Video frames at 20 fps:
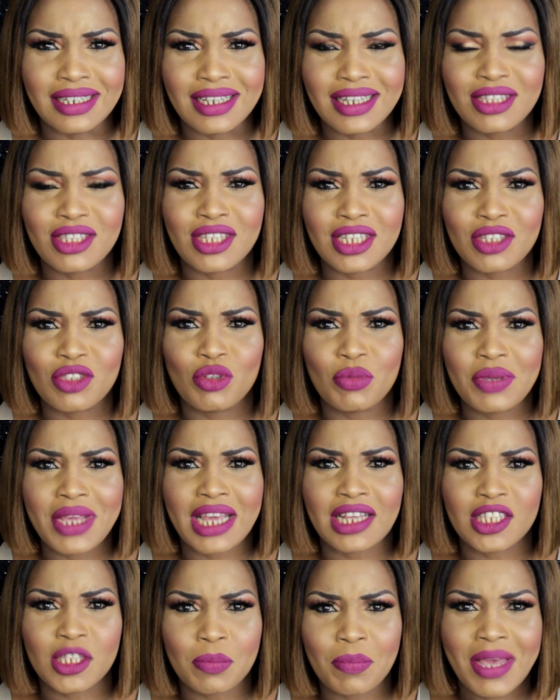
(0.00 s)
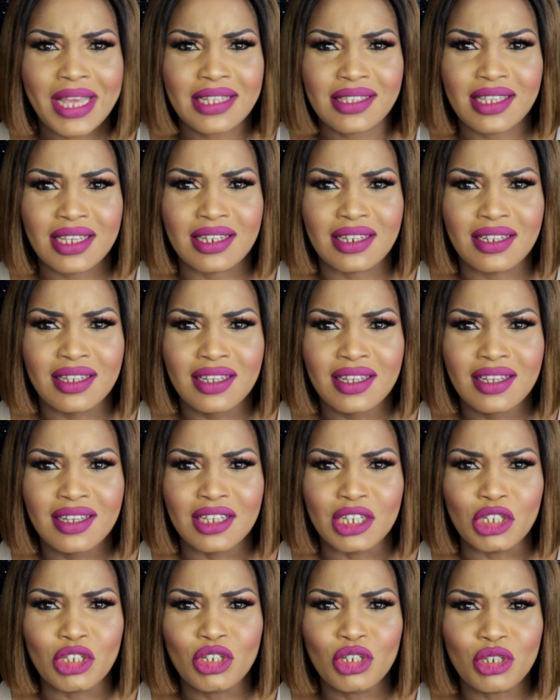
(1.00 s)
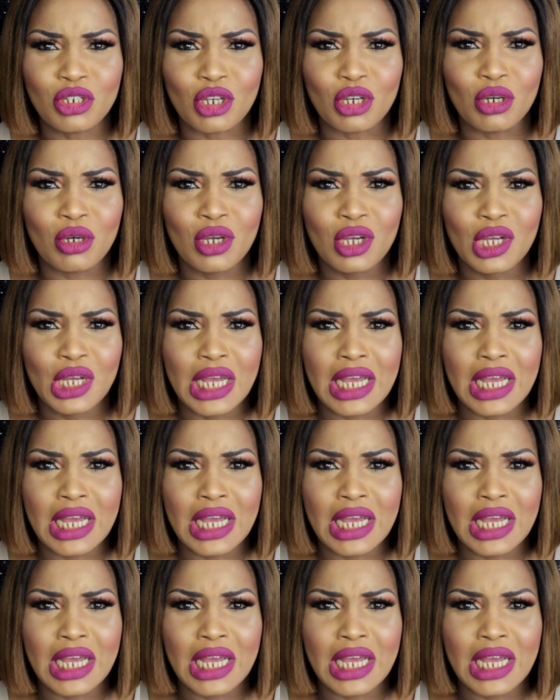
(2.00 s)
It's to be expected, you know.